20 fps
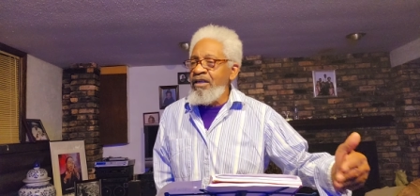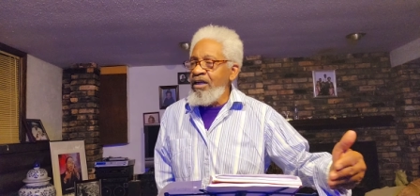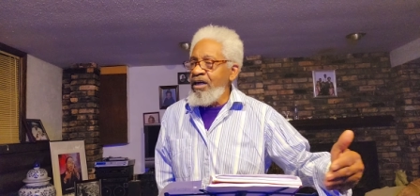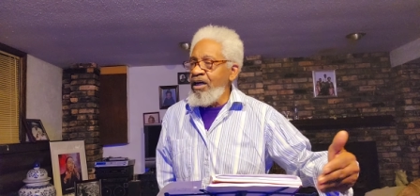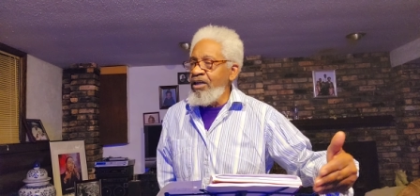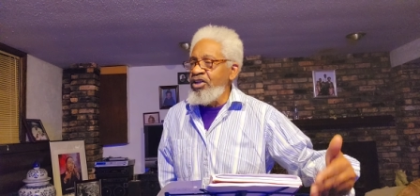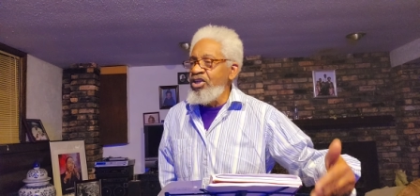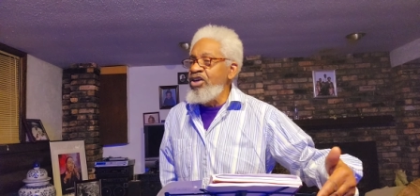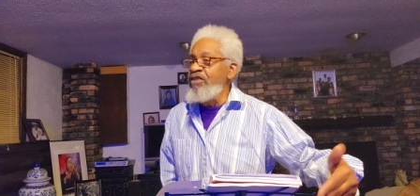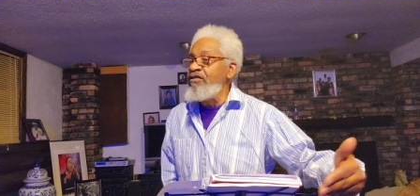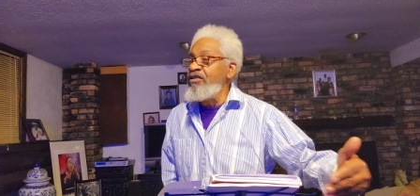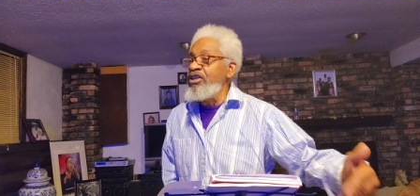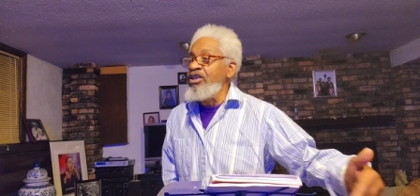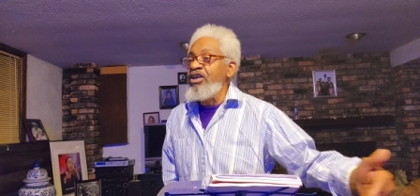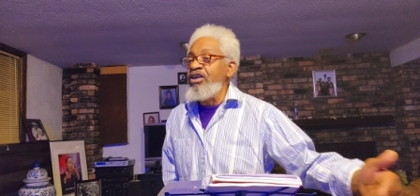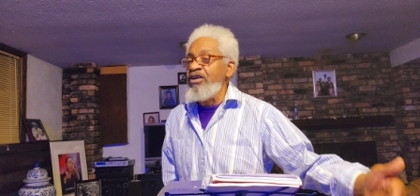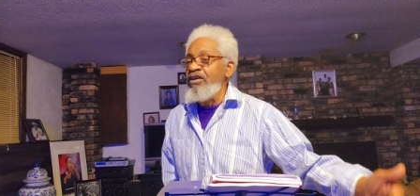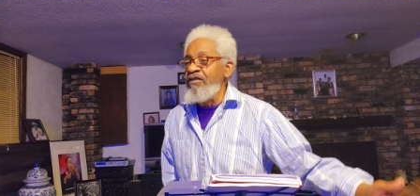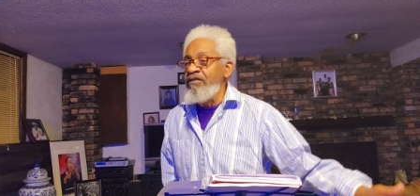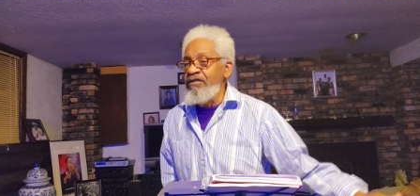enough
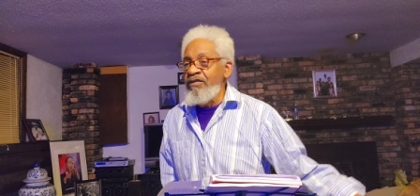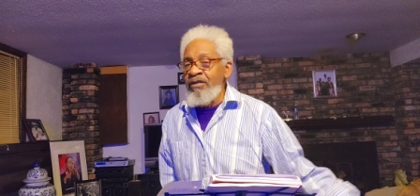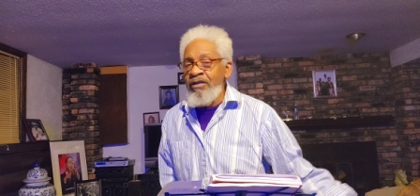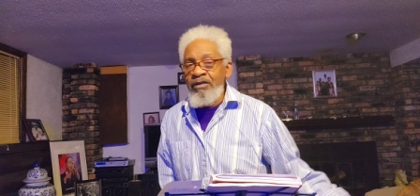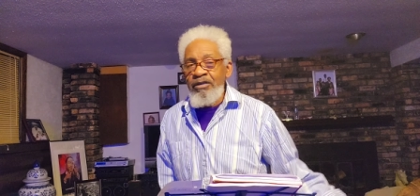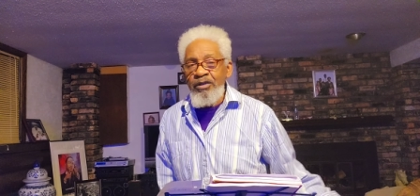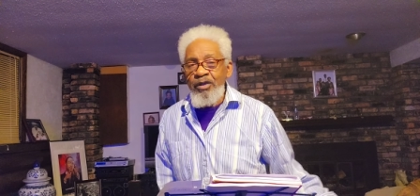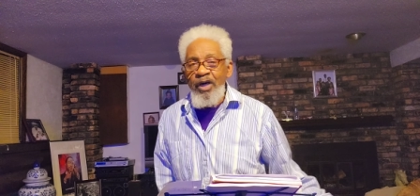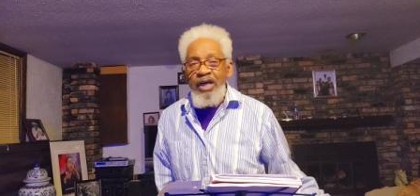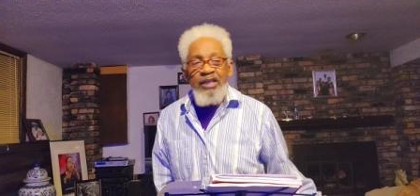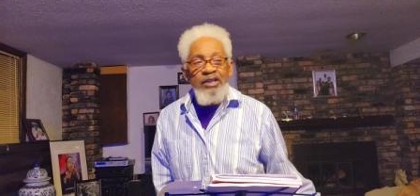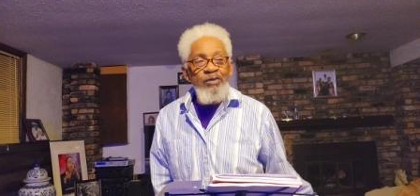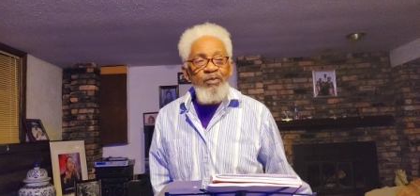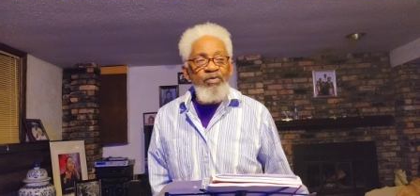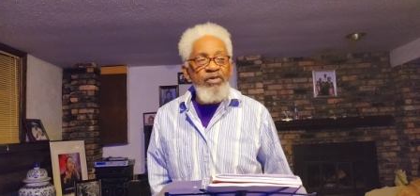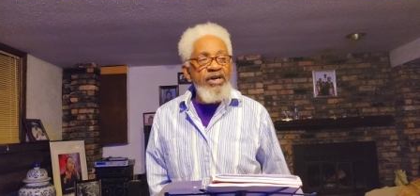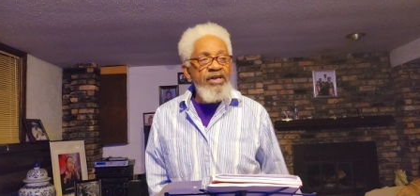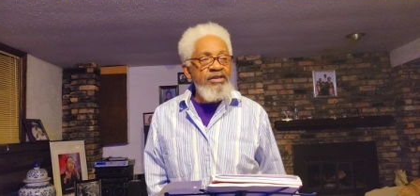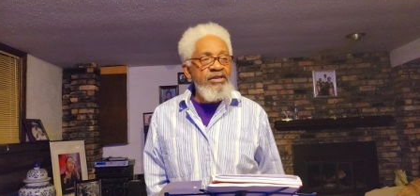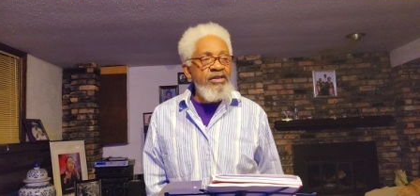love to
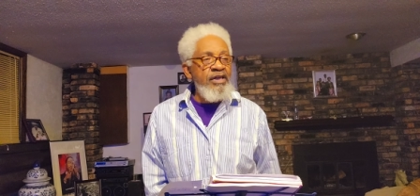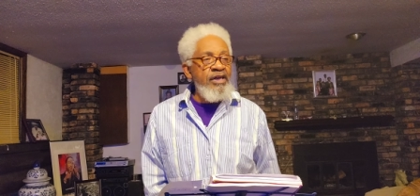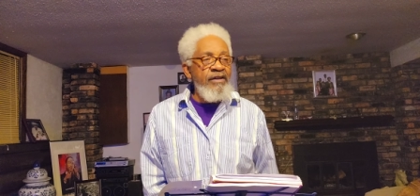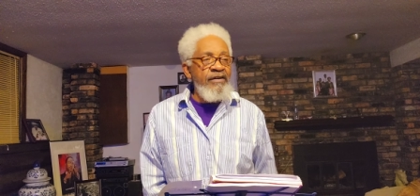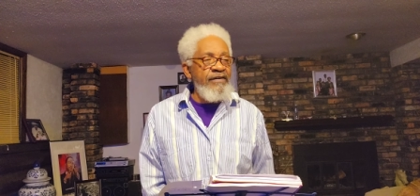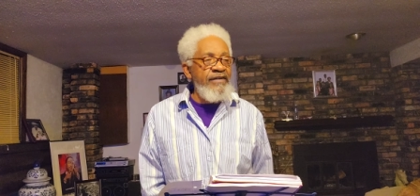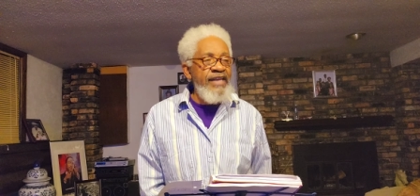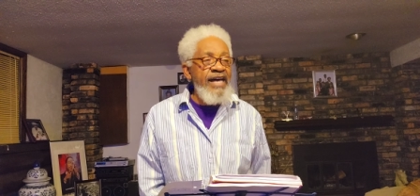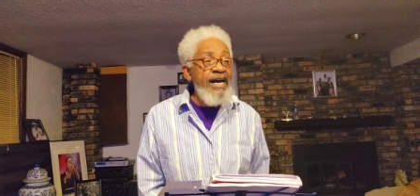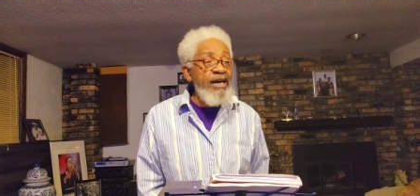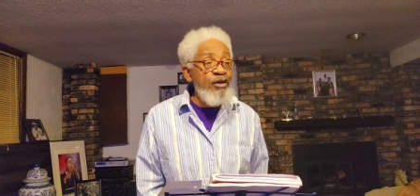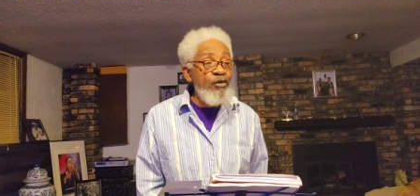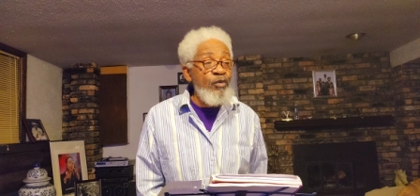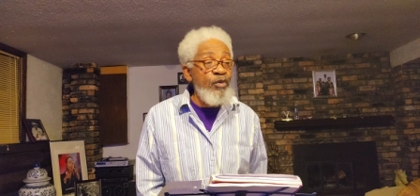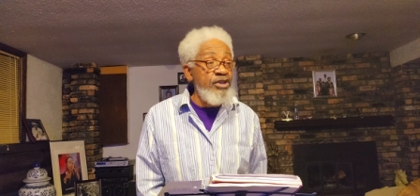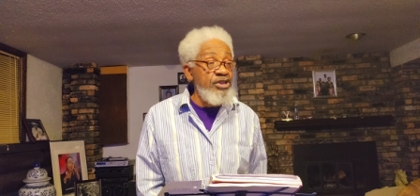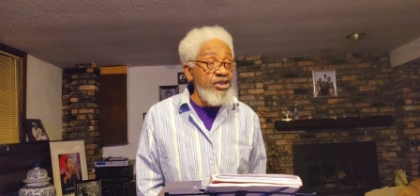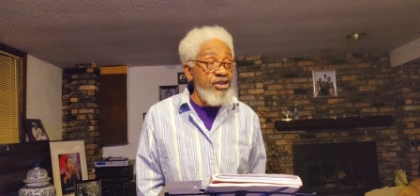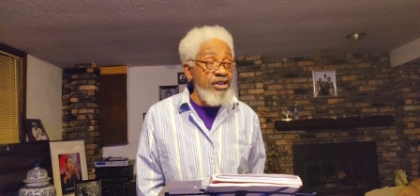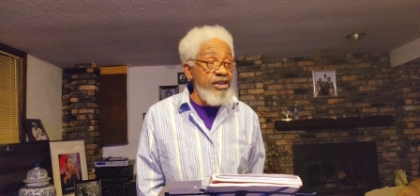express that
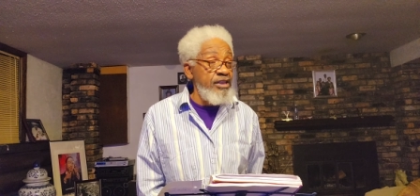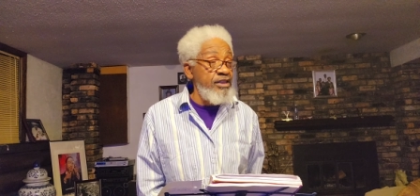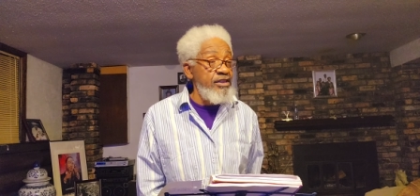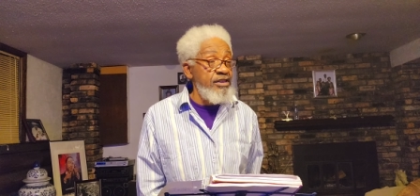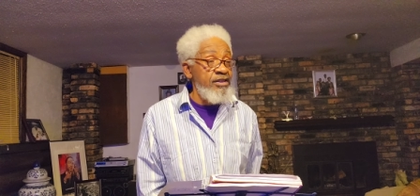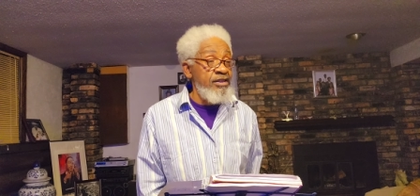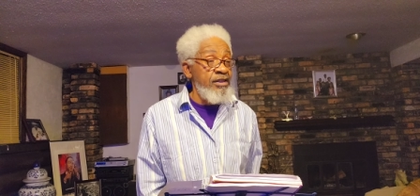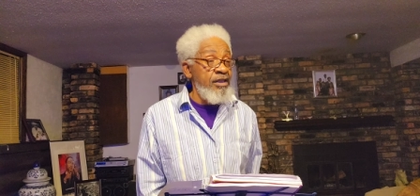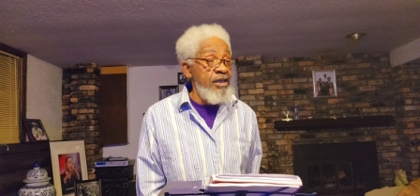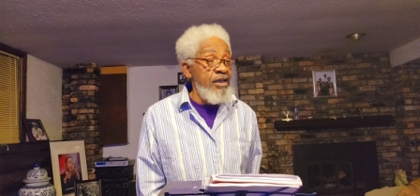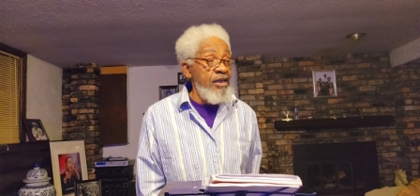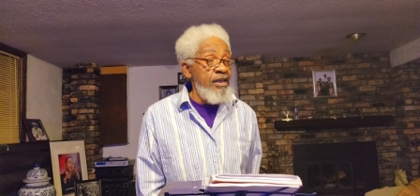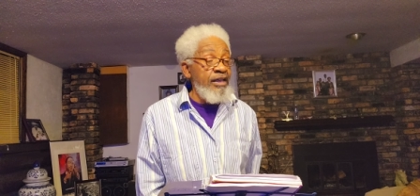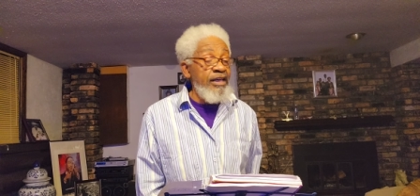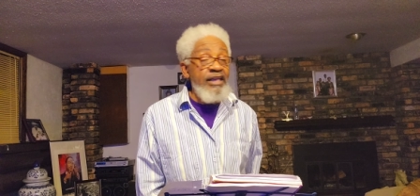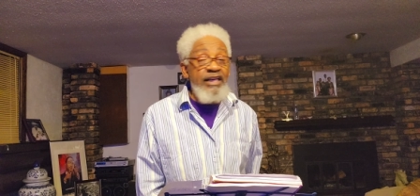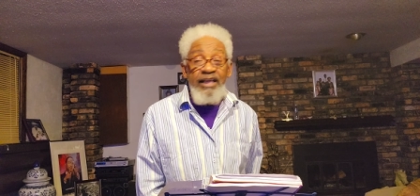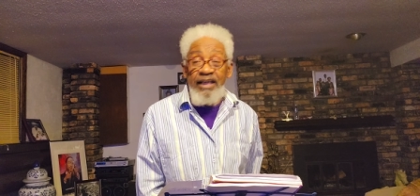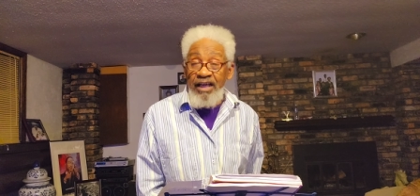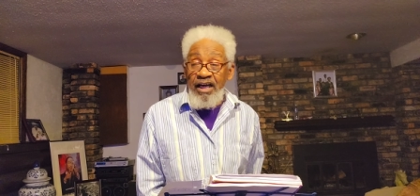which is
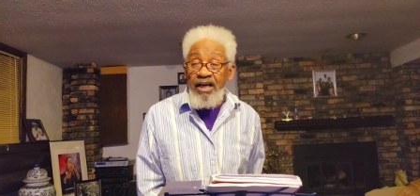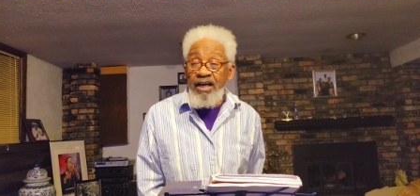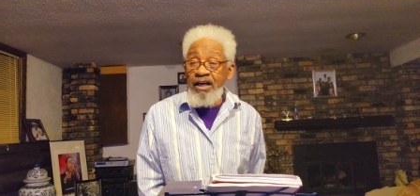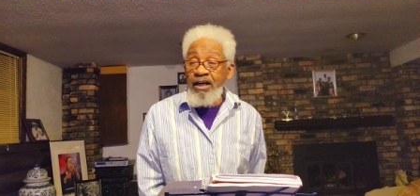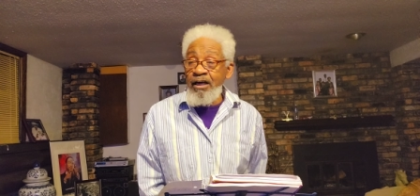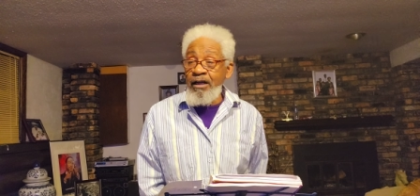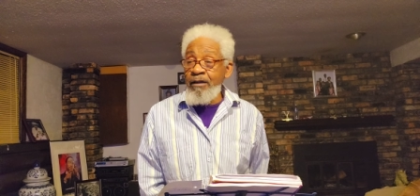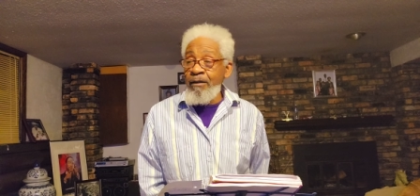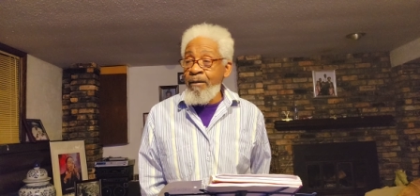God.